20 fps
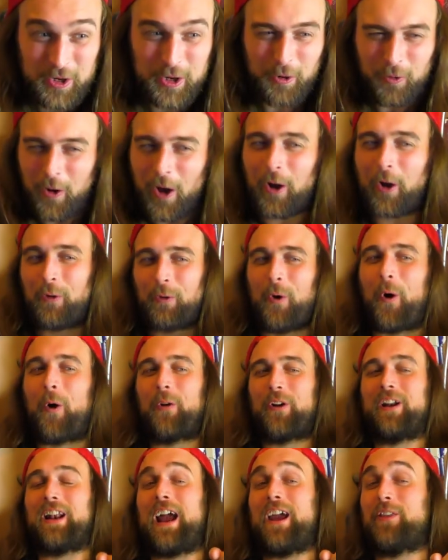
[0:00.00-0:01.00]
you're on a
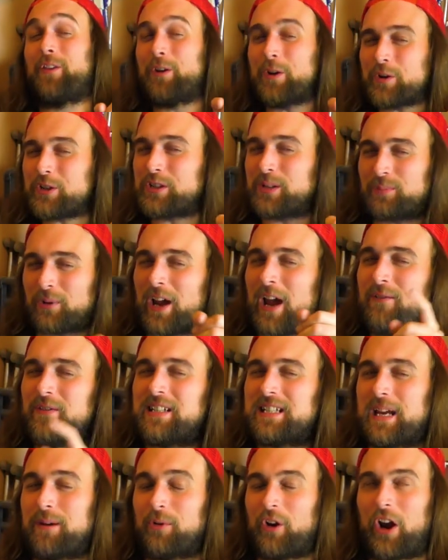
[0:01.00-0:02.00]
roll today. The new Super Heavy
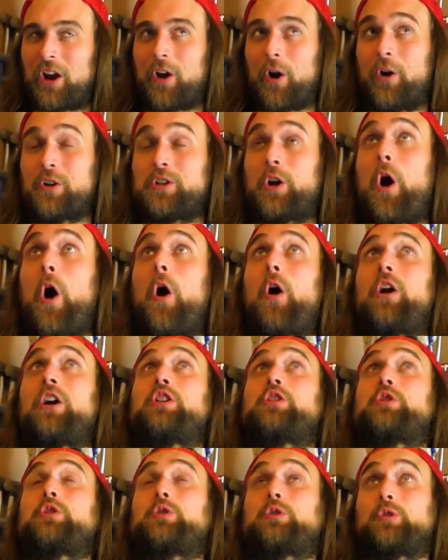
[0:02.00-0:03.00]
Samurai cards are
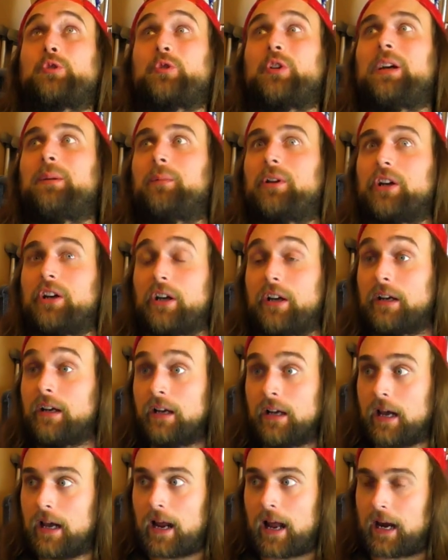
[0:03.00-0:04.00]
extremely good,
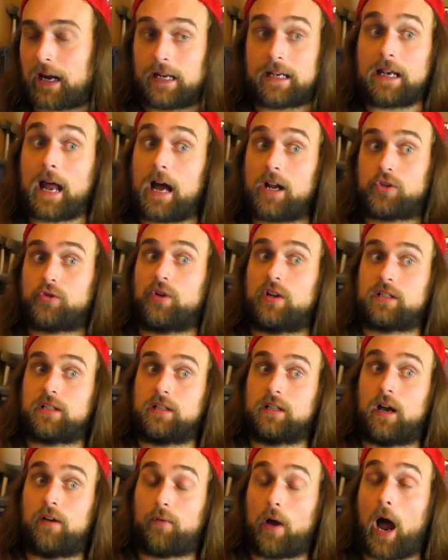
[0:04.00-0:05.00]
and I cannot stress
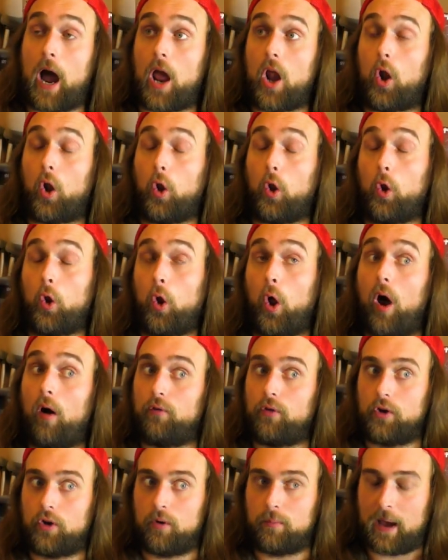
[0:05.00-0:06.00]
enough, I
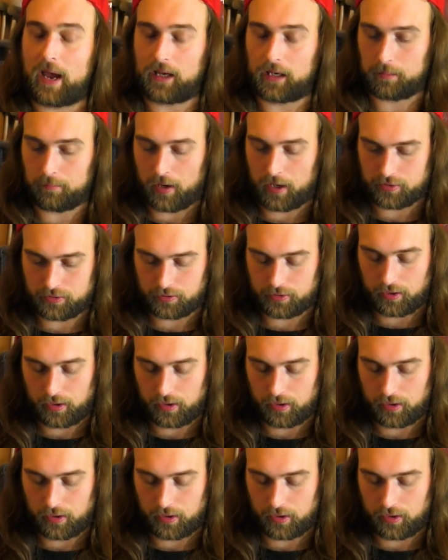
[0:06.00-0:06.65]
love the new Battling Boxer